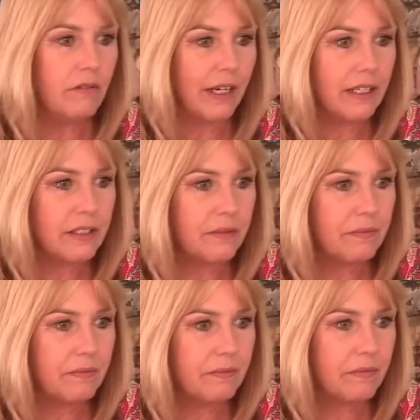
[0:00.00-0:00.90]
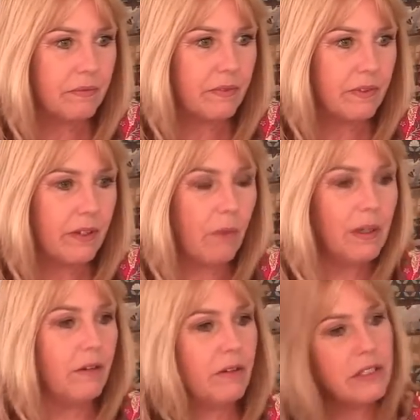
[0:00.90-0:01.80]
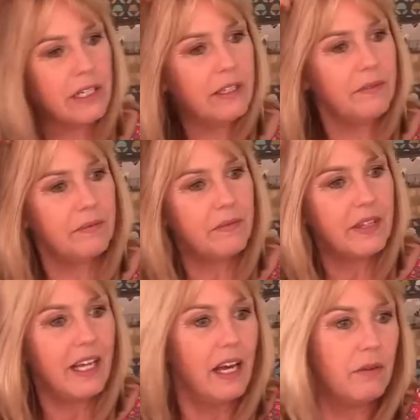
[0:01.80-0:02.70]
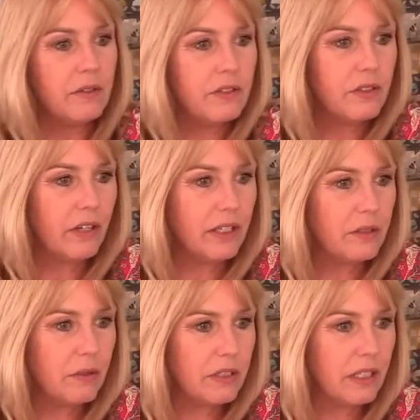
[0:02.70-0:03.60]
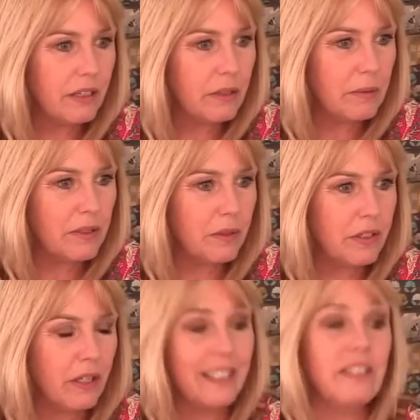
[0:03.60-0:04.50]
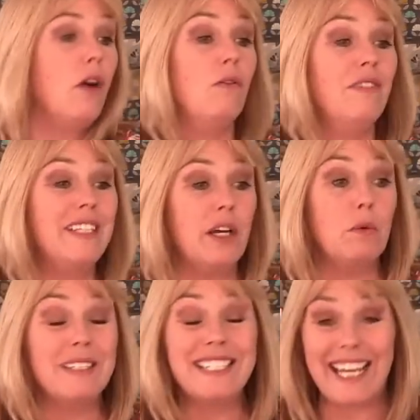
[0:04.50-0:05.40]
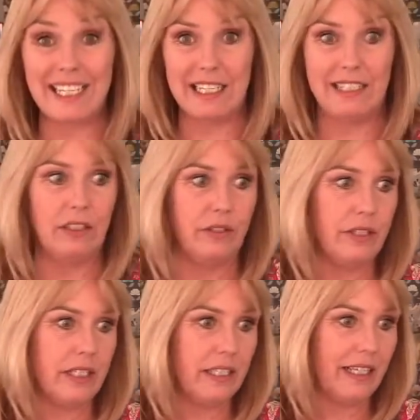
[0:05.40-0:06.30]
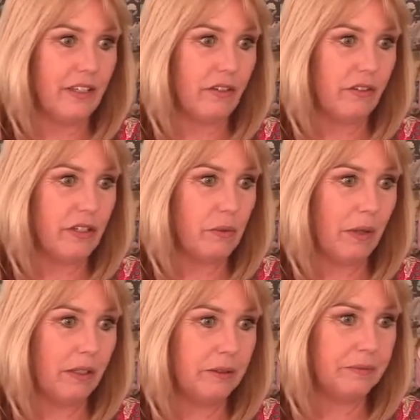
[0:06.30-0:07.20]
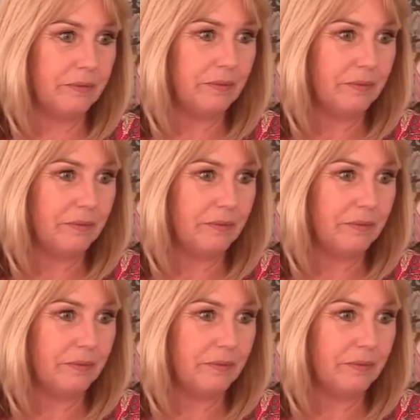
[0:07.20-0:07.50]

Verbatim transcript: Right. Oh, hello, Rosine. Wasn't sure how to watch live. A little bit Yes, the whole video will stay here, Lucy, later on as well.